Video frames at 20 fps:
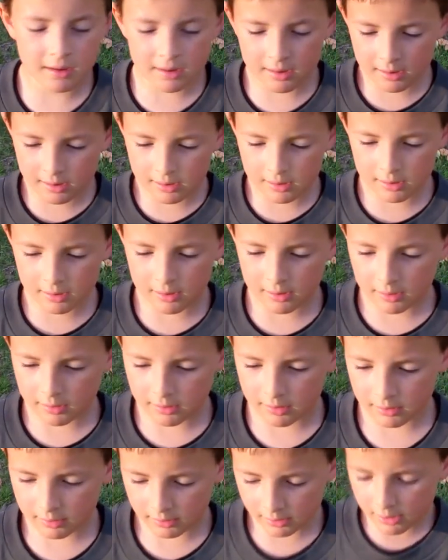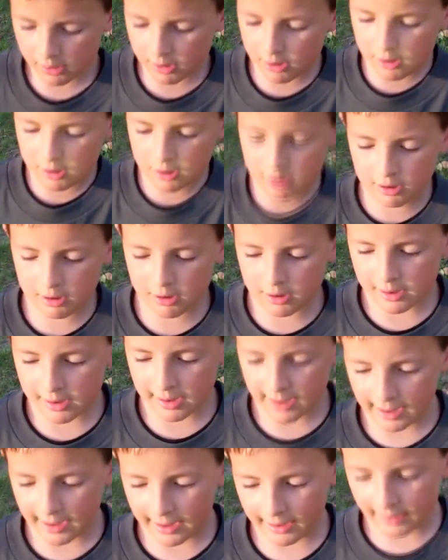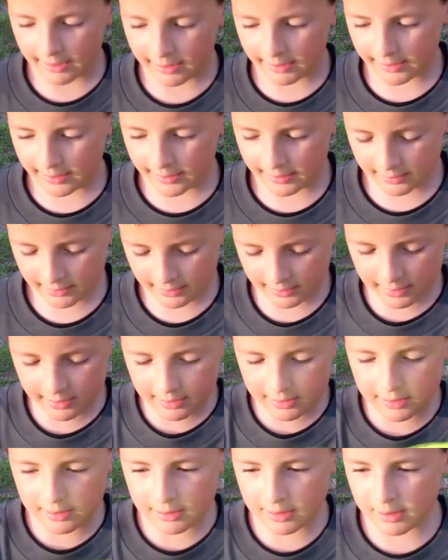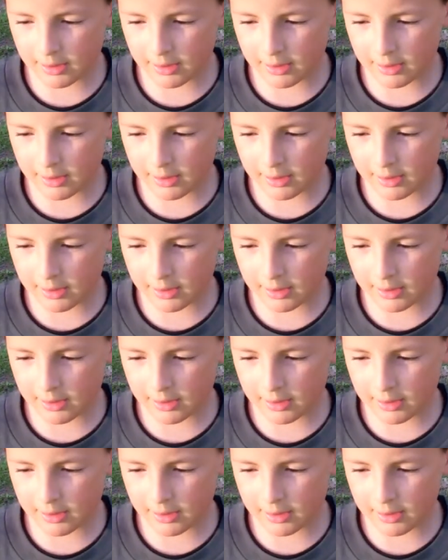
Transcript: You're just a sports superstar. Yeah, he's